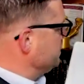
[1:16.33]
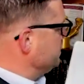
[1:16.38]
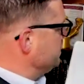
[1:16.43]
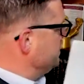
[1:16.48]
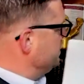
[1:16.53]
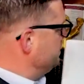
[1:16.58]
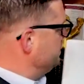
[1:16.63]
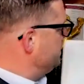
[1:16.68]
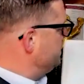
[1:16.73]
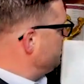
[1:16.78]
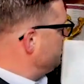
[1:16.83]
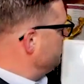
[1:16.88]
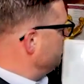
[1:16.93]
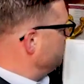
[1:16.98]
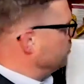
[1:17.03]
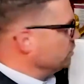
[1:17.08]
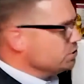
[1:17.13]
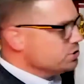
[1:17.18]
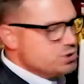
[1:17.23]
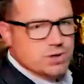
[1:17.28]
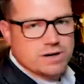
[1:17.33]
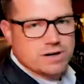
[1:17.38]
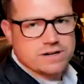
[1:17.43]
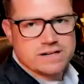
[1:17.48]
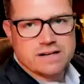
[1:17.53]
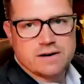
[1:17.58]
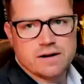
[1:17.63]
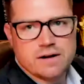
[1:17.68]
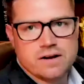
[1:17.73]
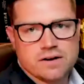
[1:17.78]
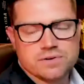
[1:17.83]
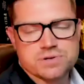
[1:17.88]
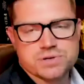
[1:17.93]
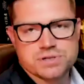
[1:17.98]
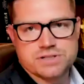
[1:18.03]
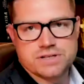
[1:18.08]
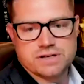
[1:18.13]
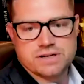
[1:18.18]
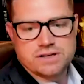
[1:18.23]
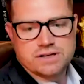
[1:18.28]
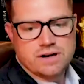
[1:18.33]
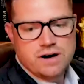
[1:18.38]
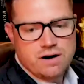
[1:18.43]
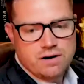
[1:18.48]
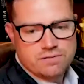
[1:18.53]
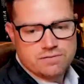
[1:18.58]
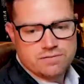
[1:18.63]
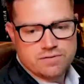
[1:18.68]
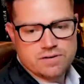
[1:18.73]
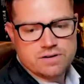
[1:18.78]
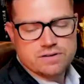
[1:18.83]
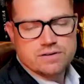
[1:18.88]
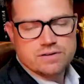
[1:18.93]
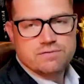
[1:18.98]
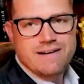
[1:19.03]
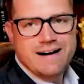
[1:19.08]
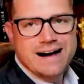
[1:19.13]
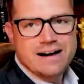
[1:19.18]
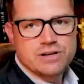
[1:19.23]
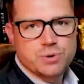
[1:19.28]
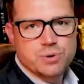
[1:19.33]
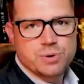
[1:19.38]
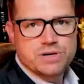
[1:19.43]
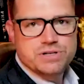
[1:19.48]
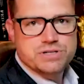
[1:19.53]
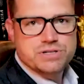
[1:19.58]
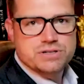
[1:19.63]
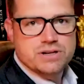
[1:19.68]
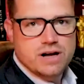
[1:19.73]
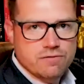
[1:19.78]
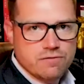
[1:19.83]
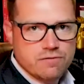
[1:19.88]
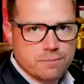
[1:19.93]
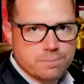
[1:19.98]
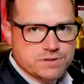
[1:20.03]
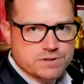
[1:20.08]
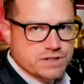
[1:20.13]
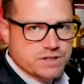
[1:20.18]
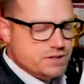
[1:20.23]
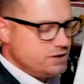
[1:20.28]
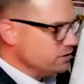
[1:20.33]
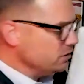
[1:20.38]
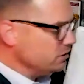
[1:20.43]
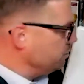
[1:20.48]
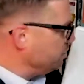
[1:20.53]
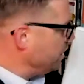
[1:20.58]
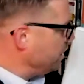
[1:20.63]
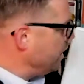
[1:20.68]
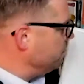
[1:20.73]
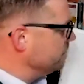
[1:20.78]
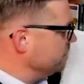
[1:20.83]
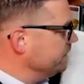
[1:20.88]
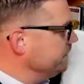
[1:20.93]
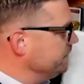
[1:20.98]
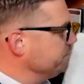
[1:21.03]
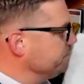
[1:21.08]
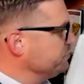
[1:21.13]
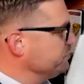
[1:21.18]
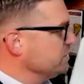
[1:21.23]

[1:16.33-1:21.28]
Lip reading: that we're trying to get an understanding of the valuation of a particular property.